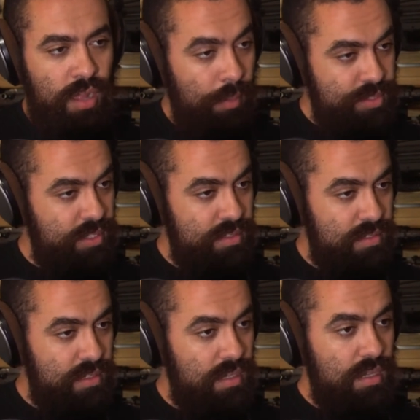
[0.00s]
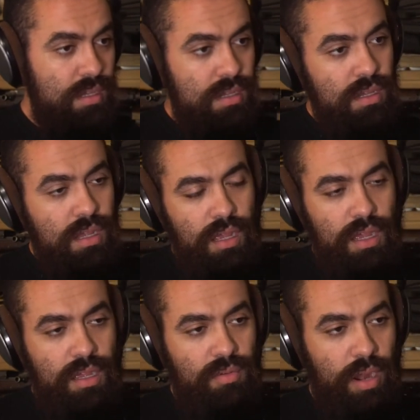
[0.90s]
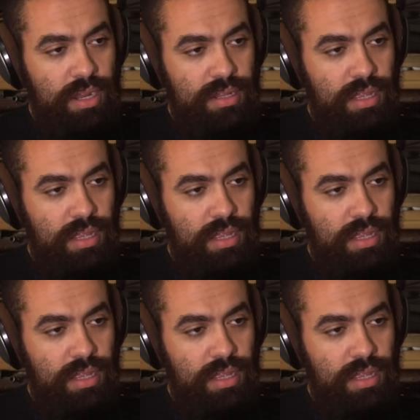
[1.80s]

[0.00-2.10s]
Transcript: options, uh, right?